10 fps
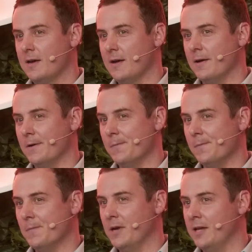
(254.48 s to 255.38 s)

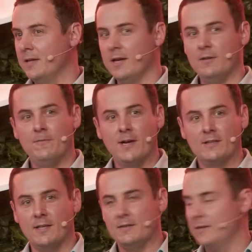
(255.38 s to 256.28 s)
and the
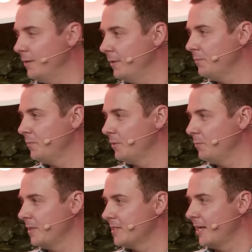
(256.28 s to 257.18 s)
fact that there
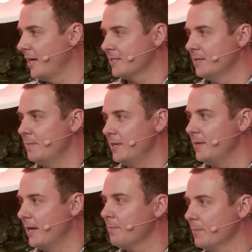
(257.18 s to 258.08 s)
basically hasn't
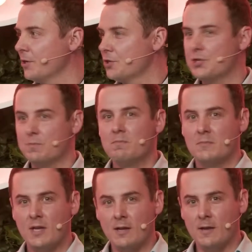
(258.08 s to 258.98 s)
been that much
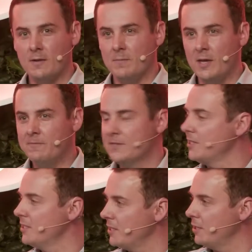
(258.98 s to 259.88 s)

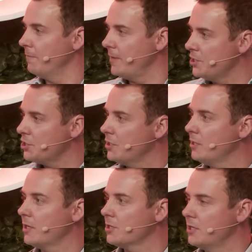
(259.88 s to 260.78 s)
emphasis
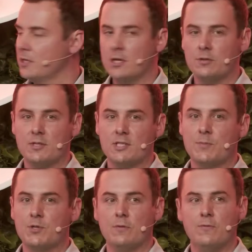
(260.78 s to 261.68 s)
innovation actually in
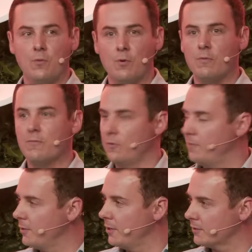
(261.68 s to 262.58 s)
contraception for a
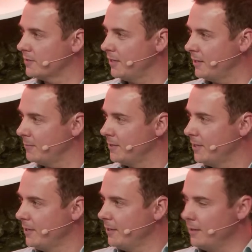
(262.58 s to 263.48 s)
very long time.
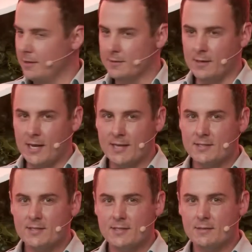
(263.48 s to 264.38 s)
Mm-hmm. The
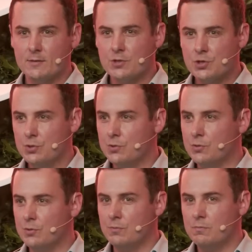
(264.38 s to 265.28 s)
last
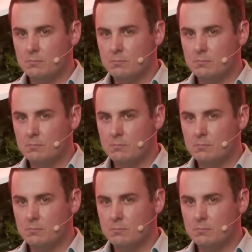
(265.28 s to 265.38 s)
true